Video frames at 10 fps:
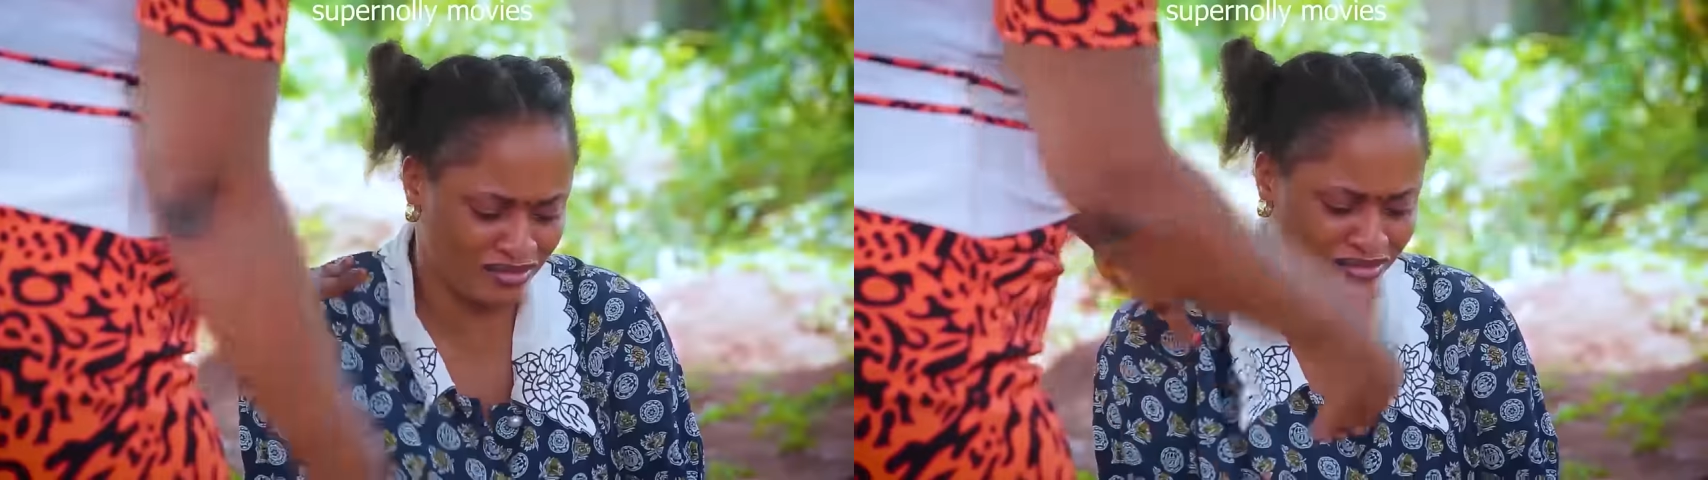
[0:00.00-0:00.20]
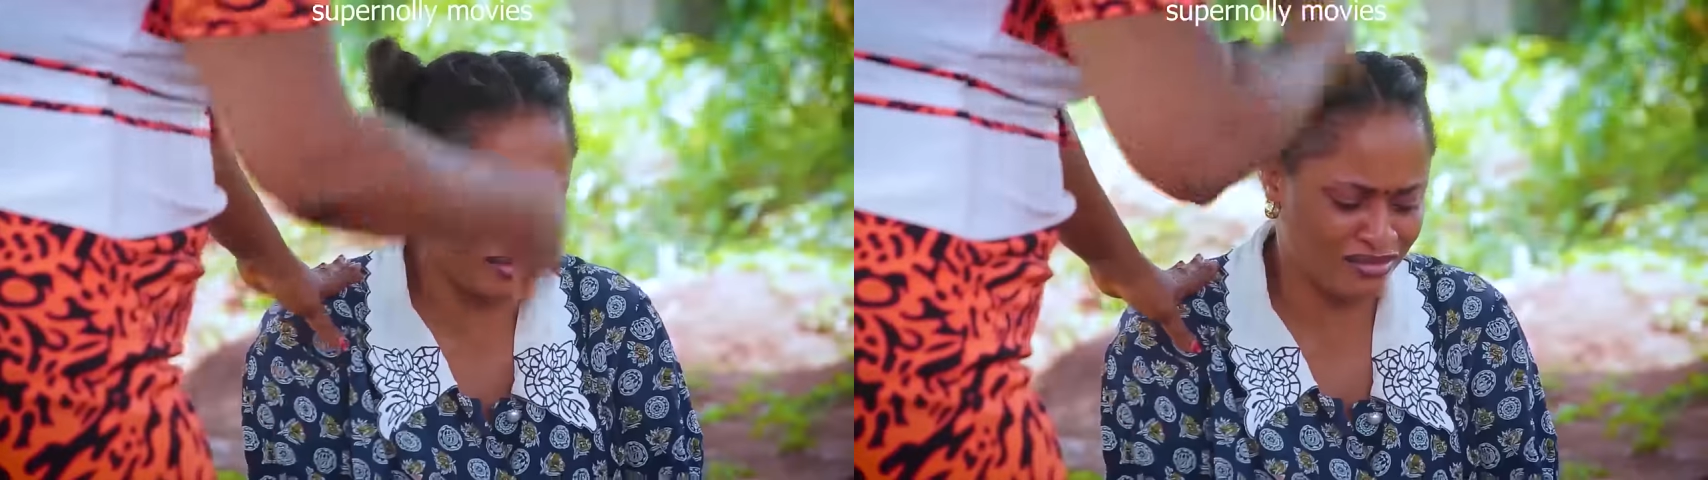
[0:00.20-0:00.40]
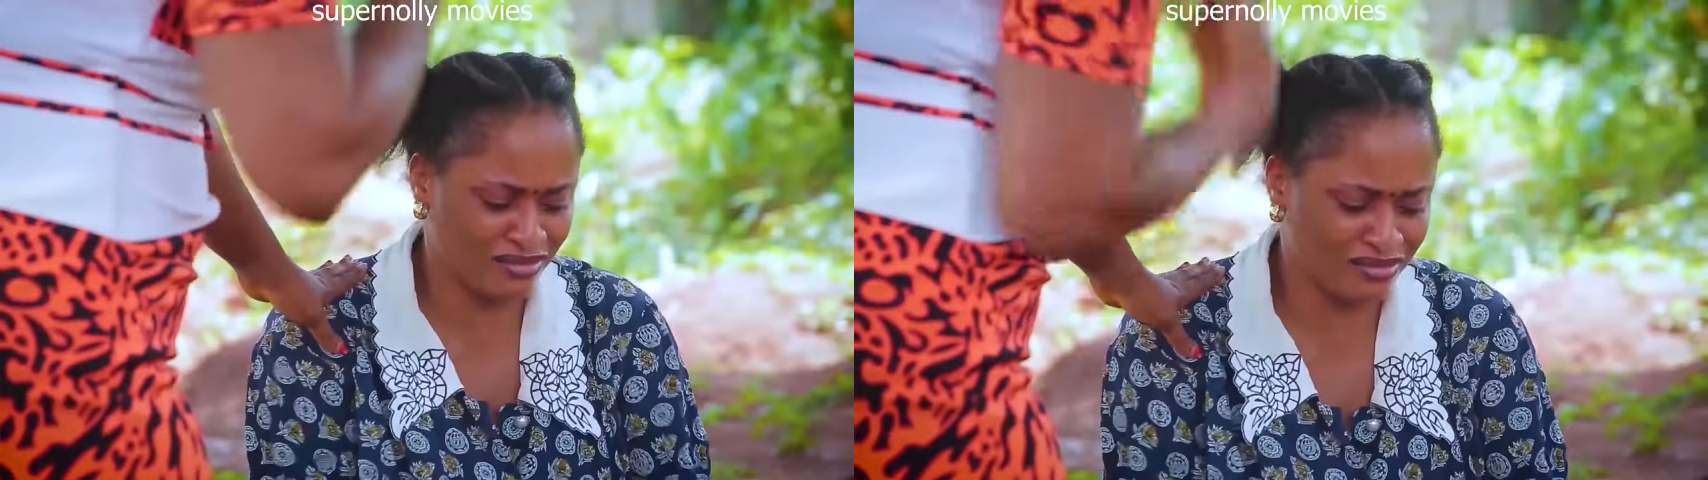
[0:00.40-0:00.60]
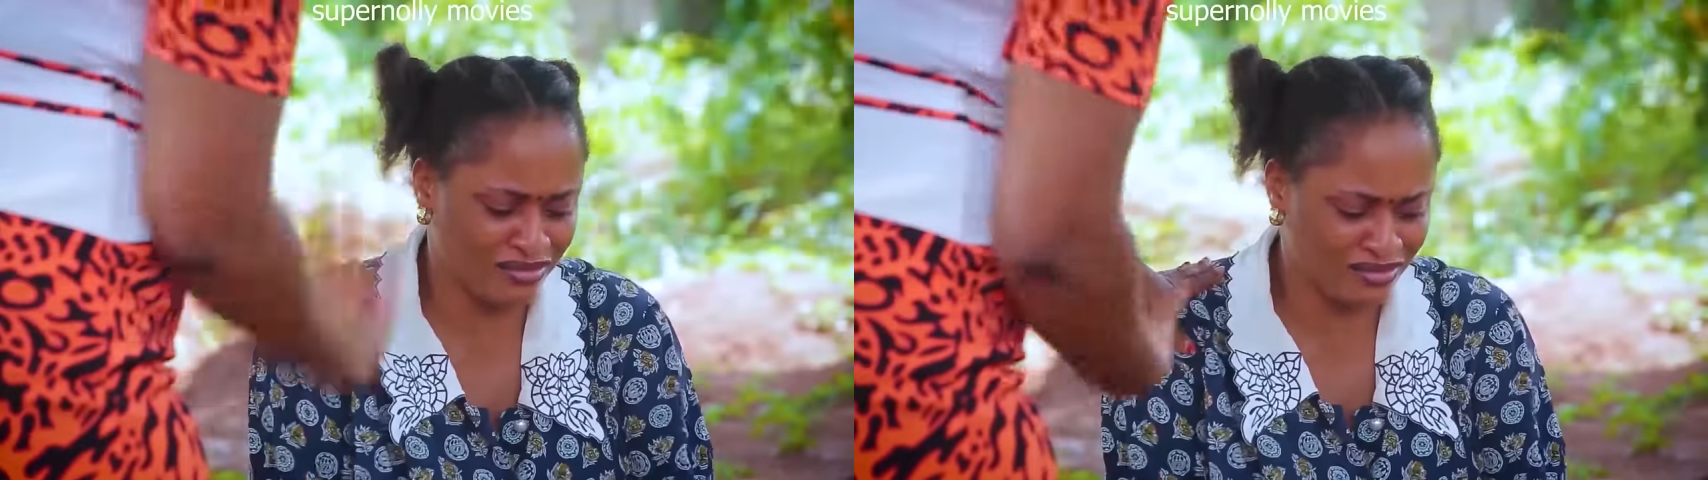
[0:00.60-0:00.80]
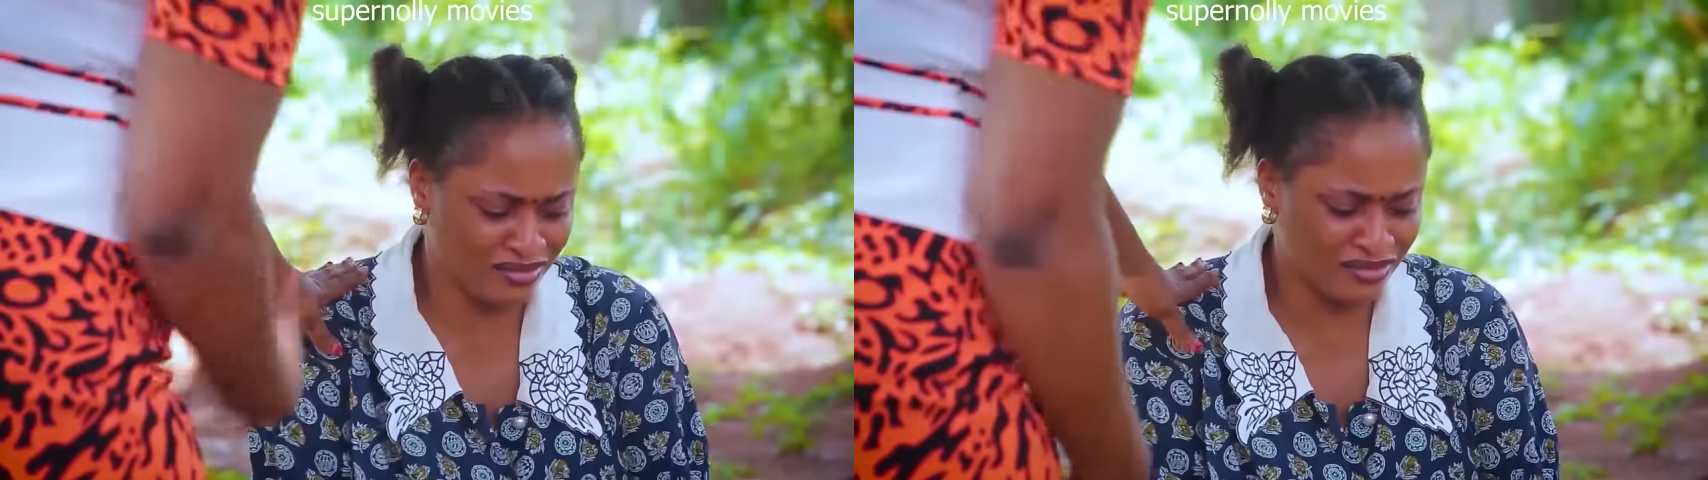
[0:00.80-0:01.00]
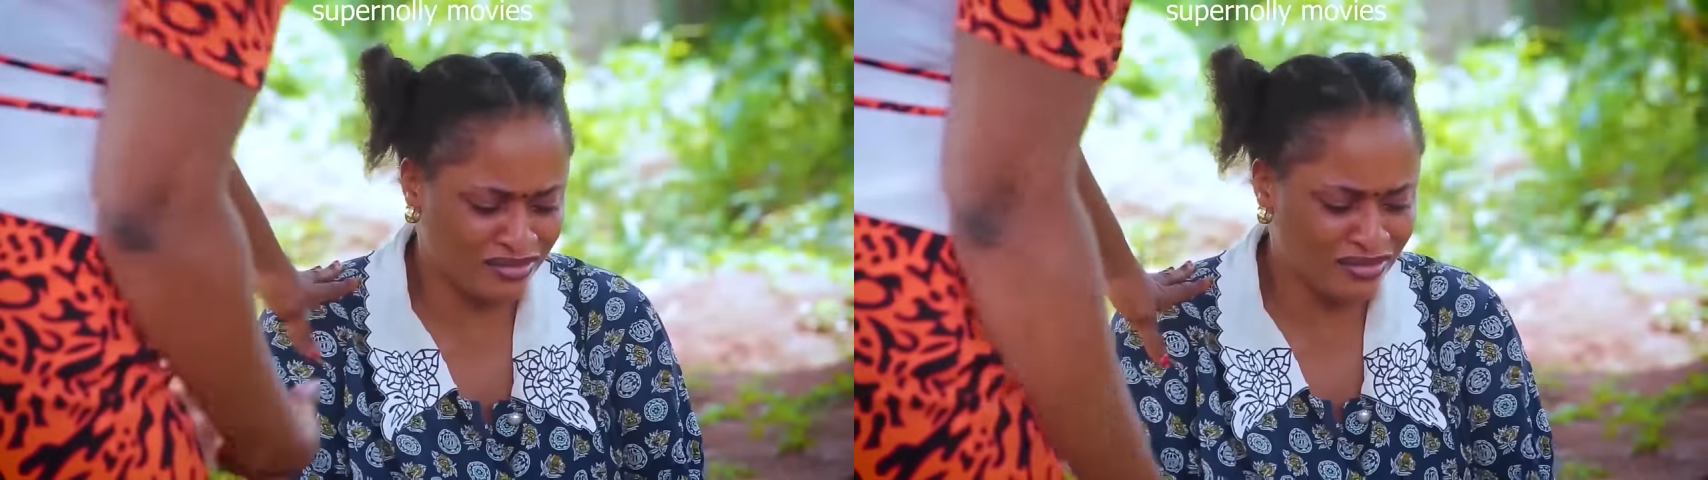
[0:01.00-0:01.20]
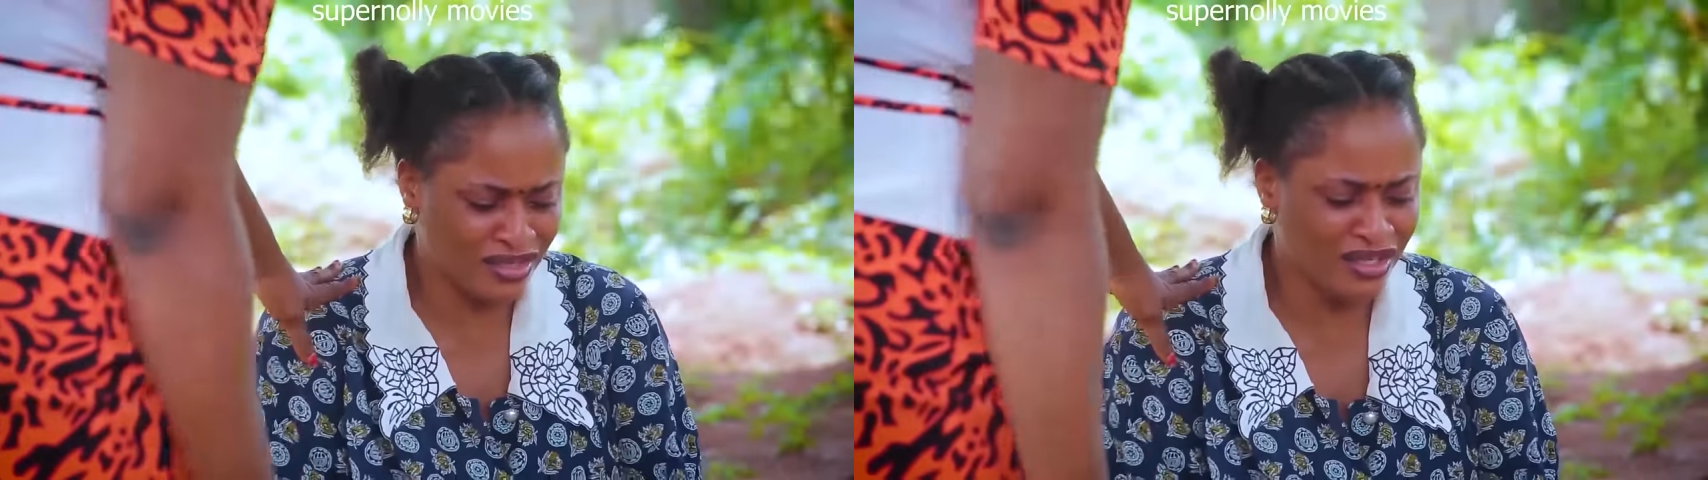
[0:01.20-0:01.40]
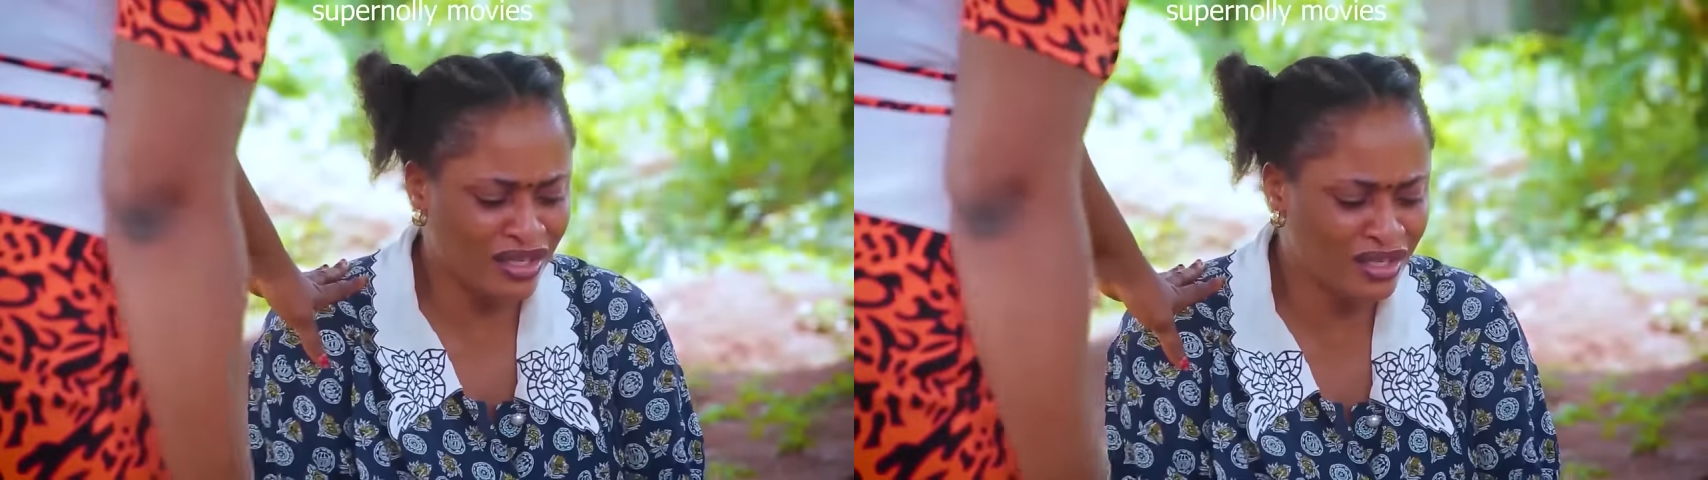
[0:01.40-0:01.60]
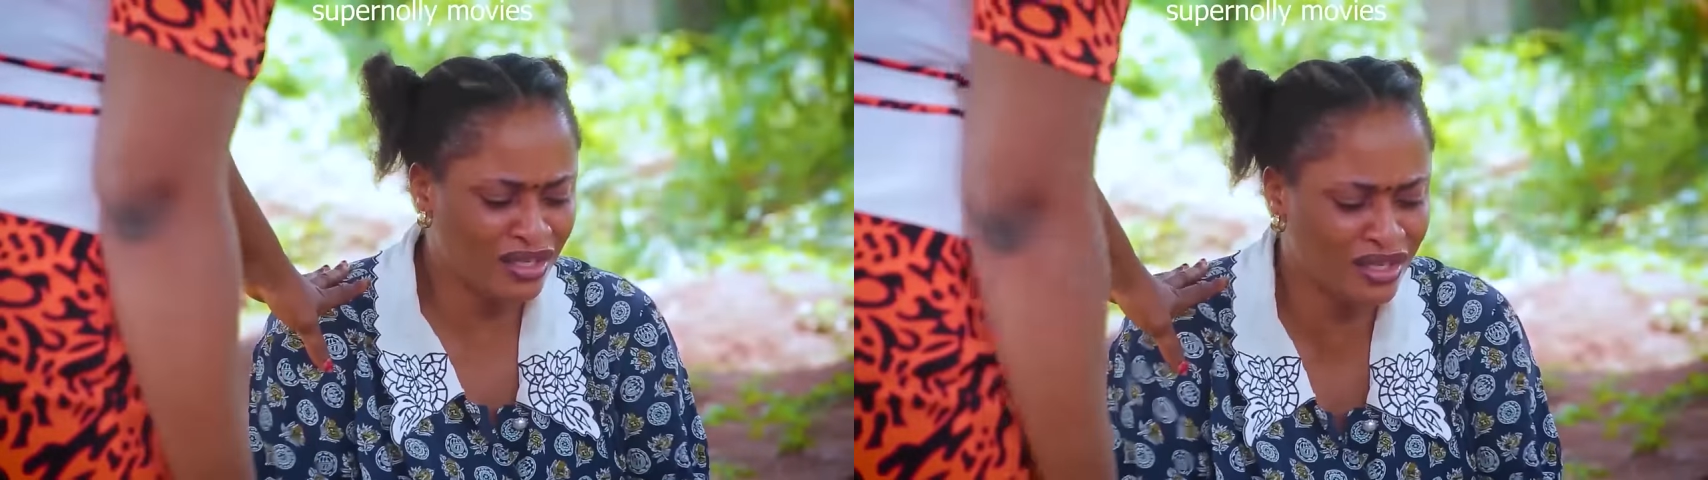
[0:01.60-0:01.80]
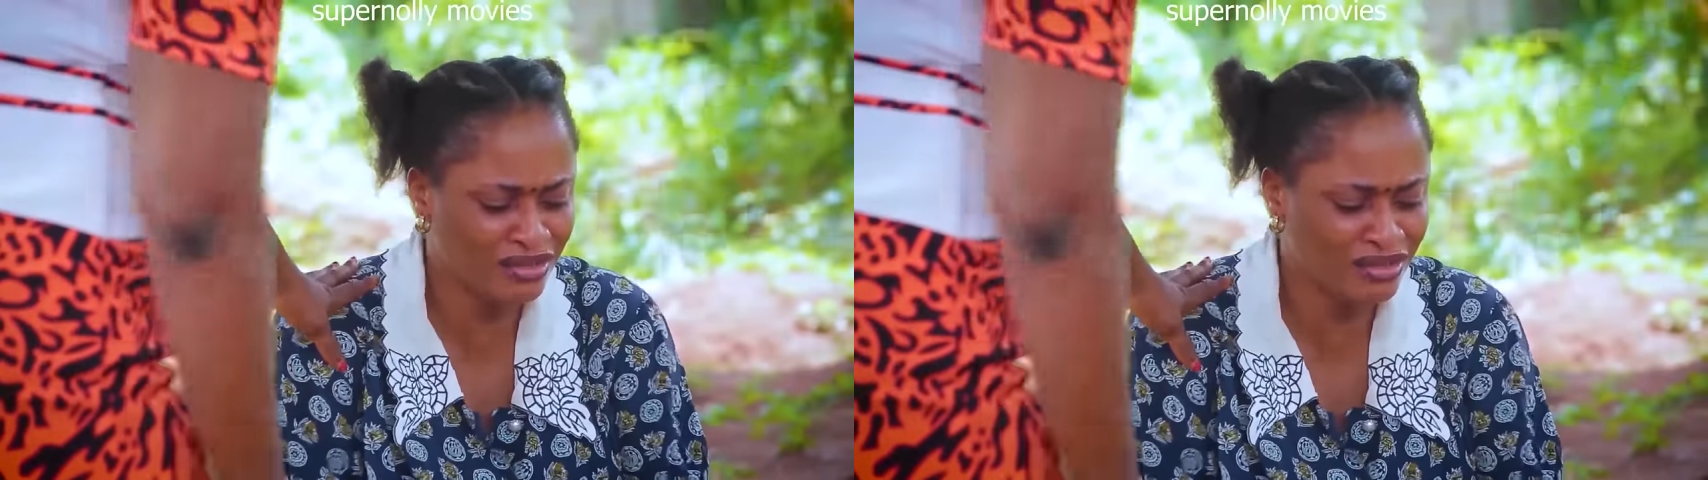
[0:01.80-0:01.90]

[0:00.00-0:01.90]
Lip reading: Is that why you want to kill yourself with cry?